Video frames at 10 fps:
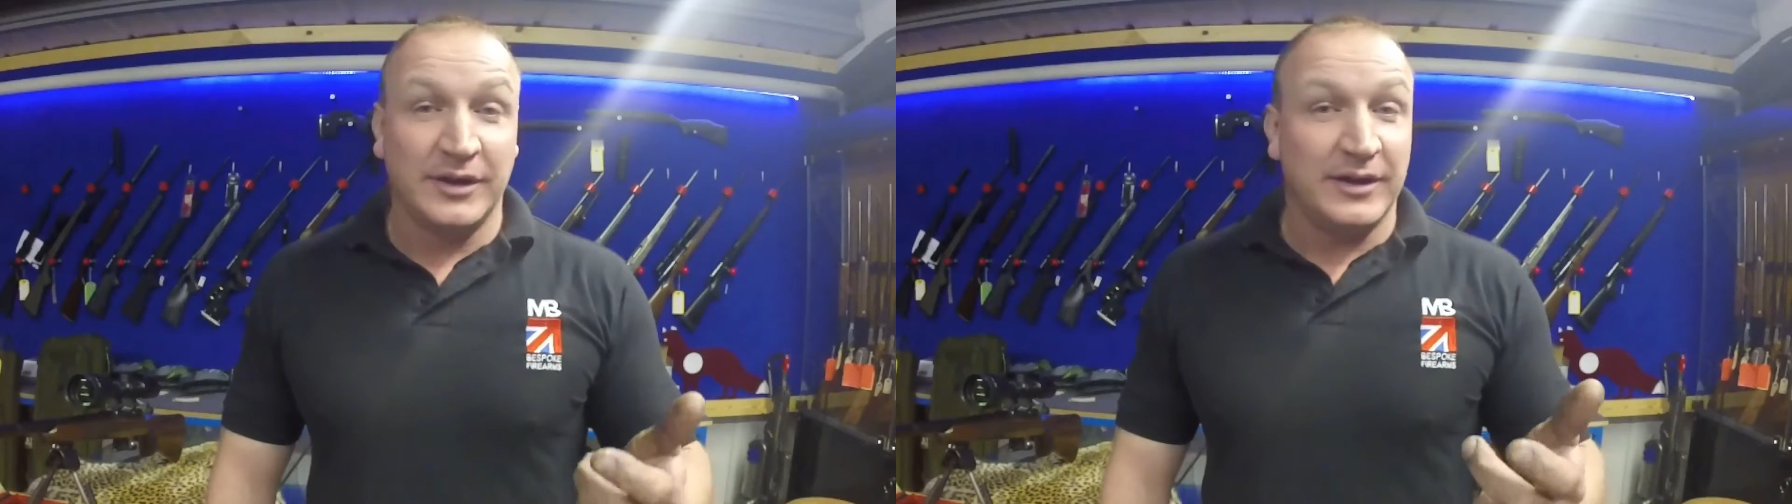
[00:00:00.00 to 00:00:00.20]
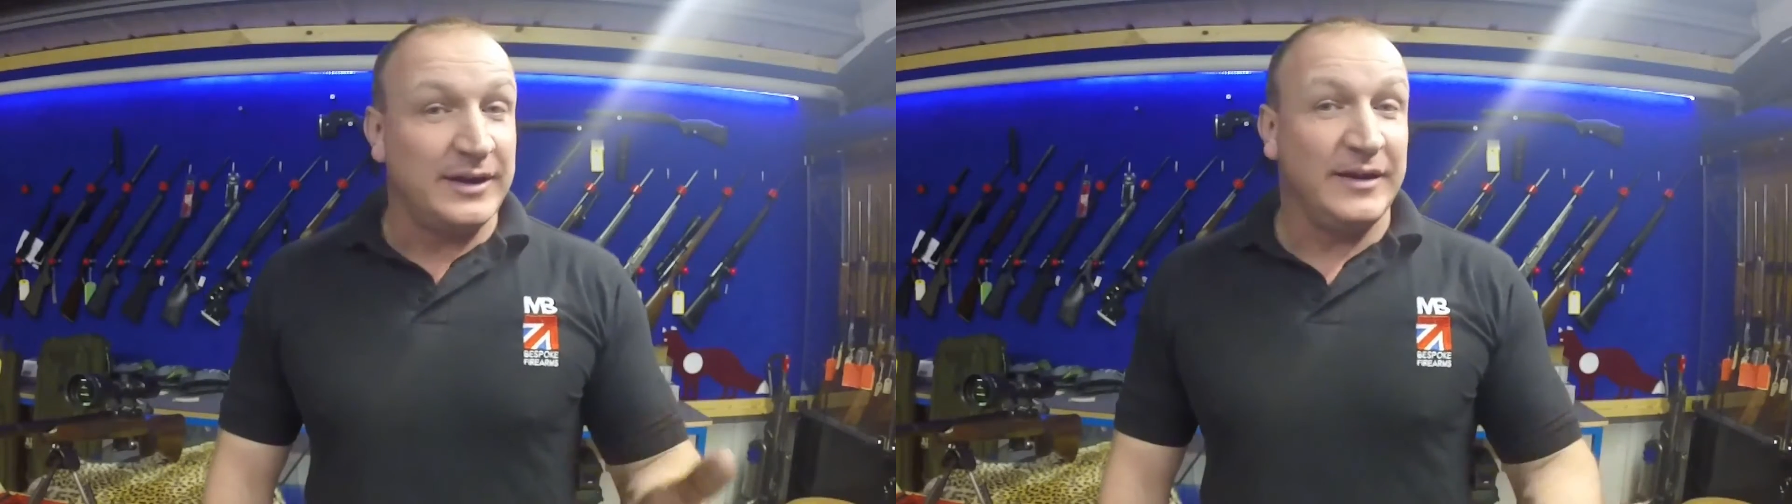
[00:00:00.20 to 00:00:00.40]

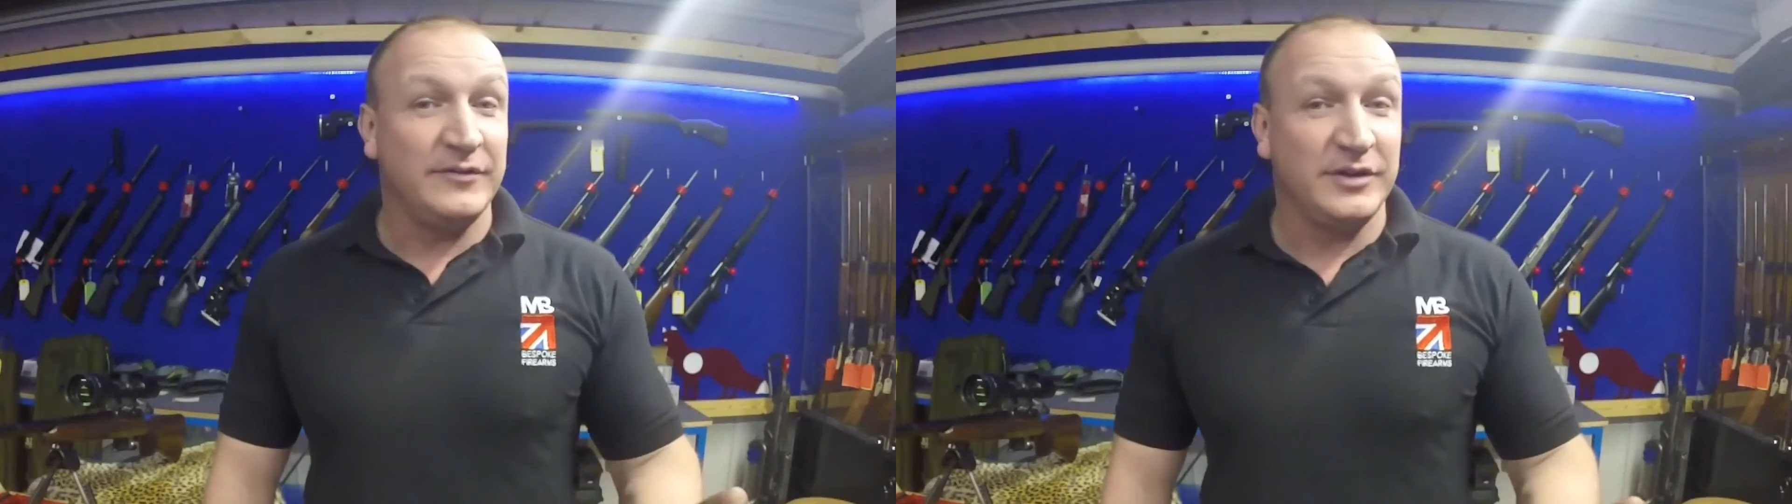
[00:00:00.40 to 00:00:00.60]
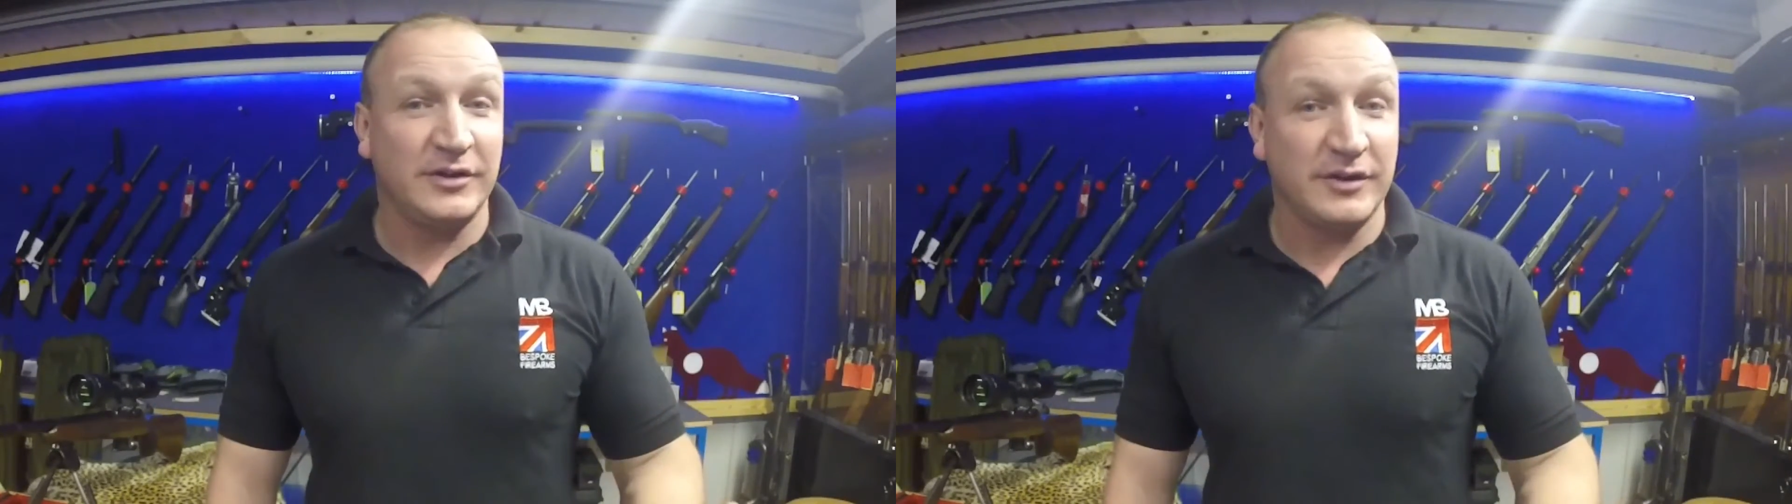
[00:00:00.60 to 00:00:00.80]

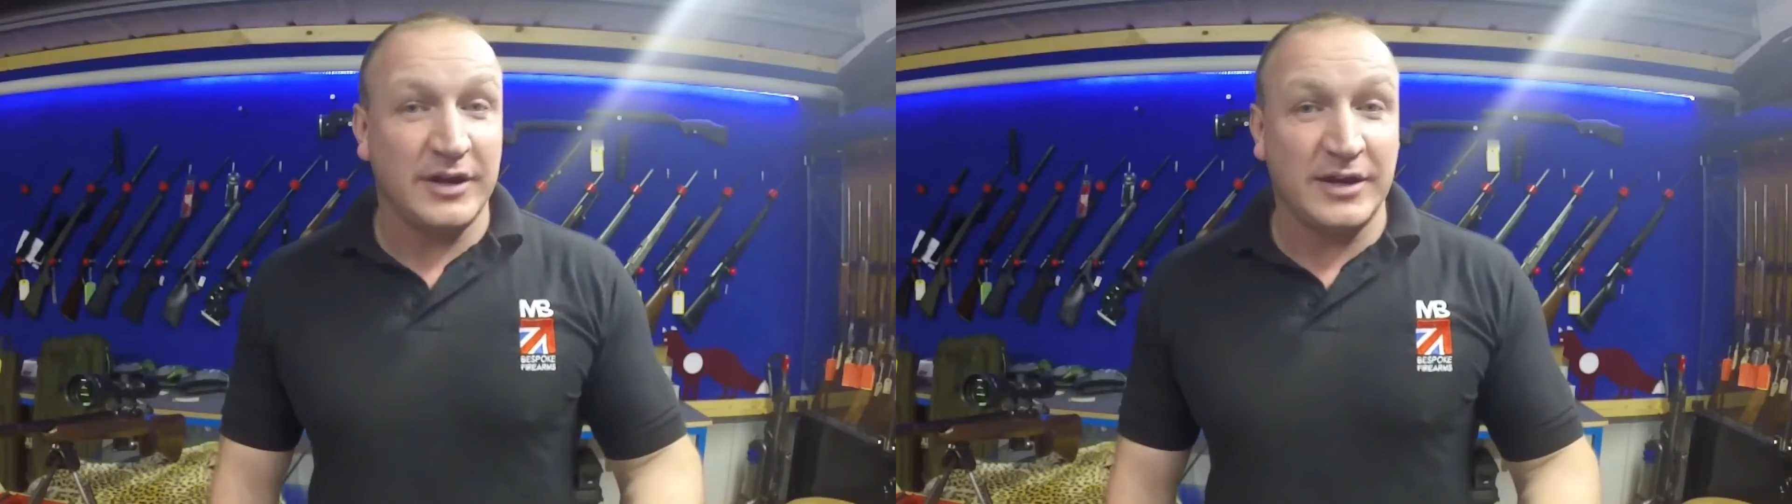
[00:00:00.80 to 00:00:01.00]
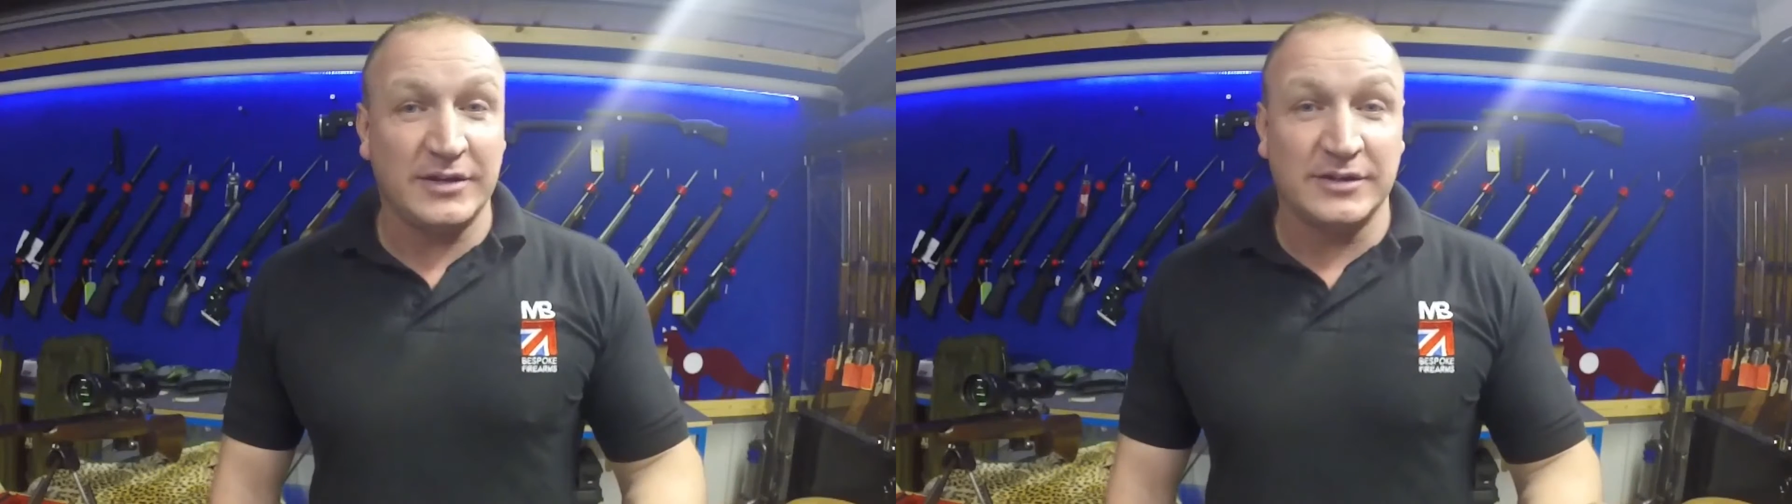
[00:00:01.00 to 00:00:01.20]
11
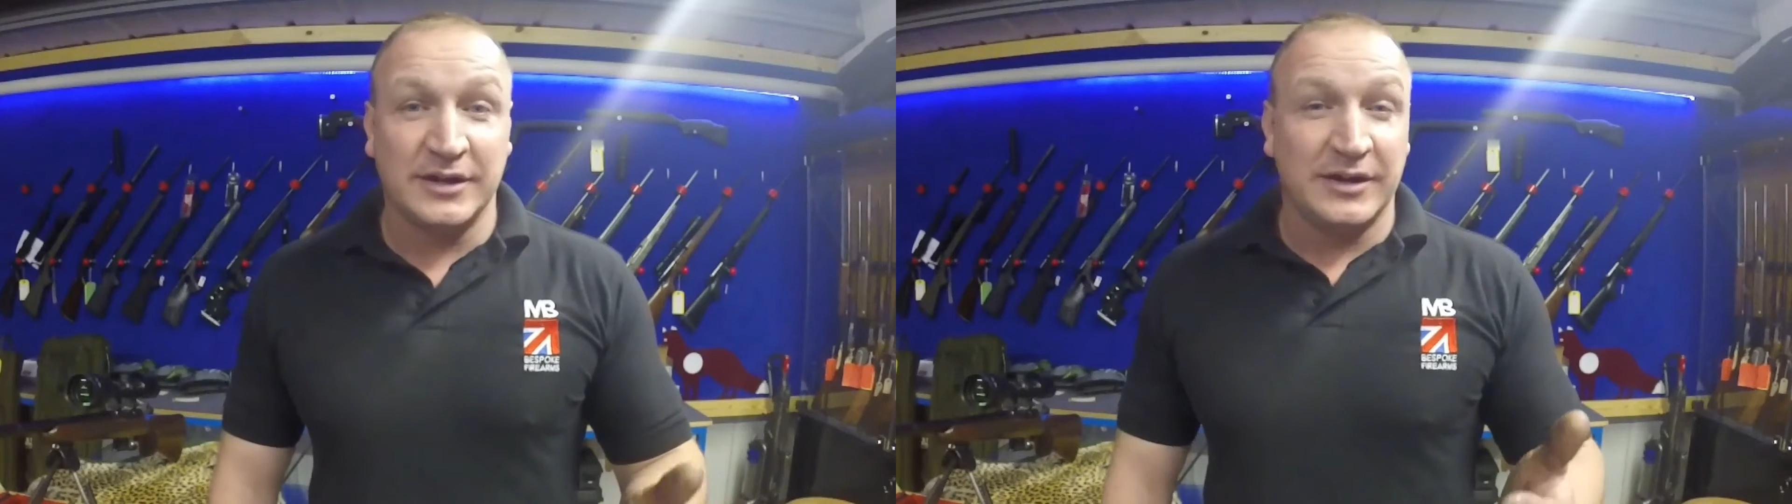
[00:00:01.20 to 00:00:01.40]
degrees